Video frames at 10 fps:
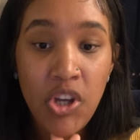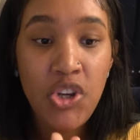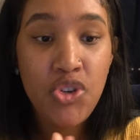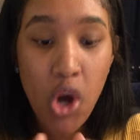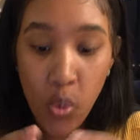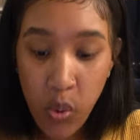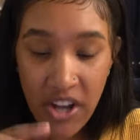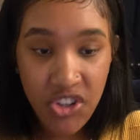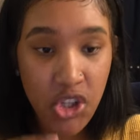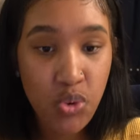You know,
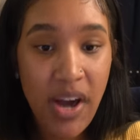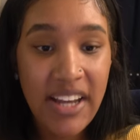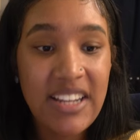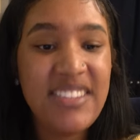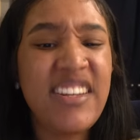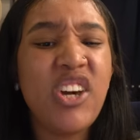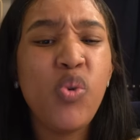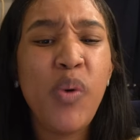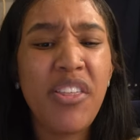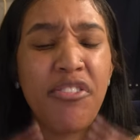what do you got to deal
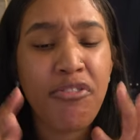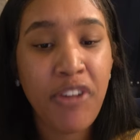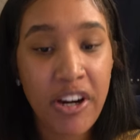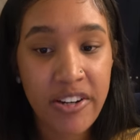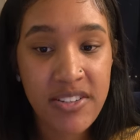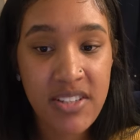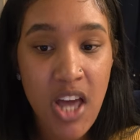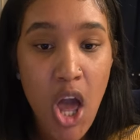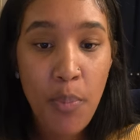with first